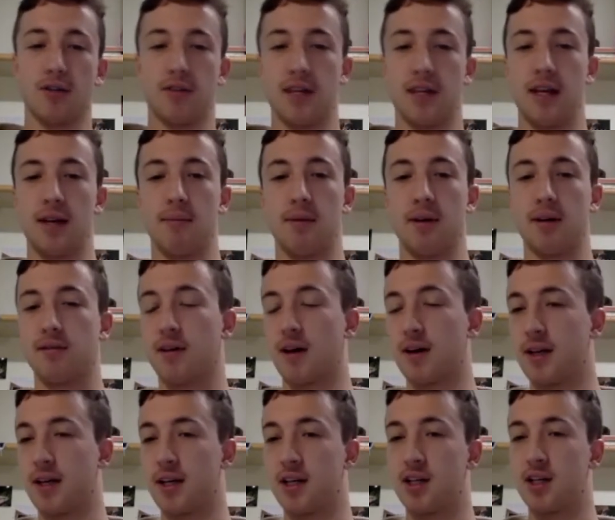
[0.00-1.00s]
the Olympic
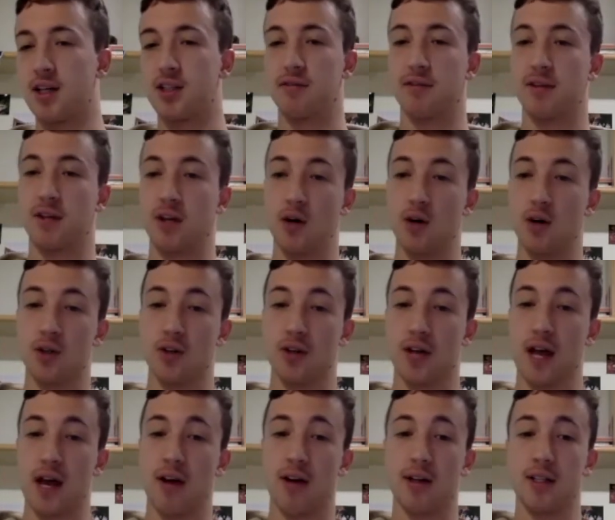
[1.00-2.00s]
Foundation for Culture and
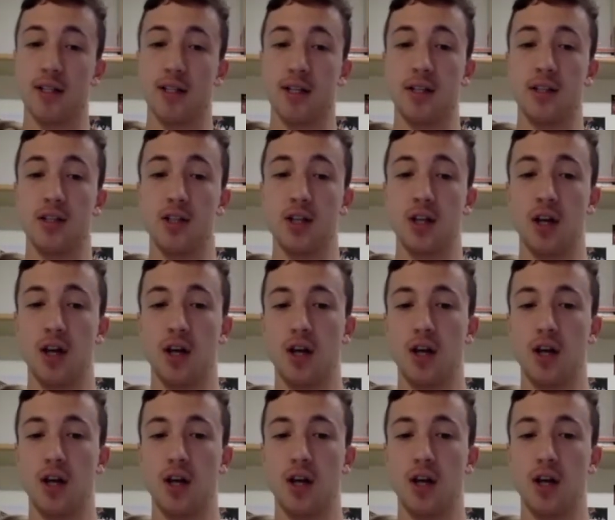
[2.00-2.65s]
Heritage,